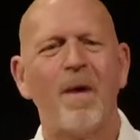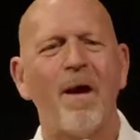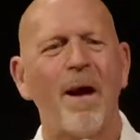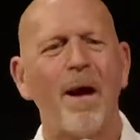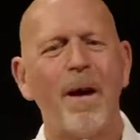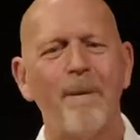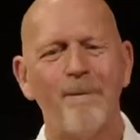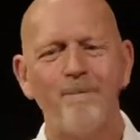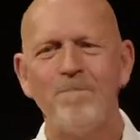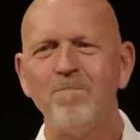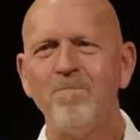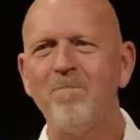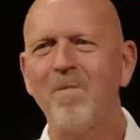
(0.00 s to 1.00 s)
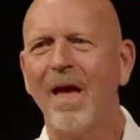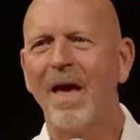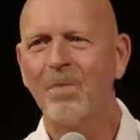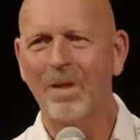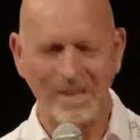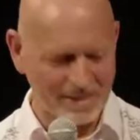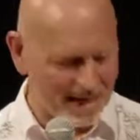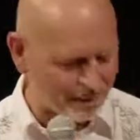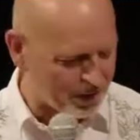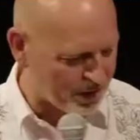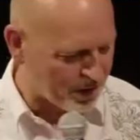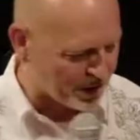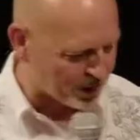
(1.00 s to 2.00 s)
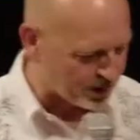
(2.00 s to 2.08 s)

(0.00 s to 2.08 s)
Um, I have plenty of time to do this,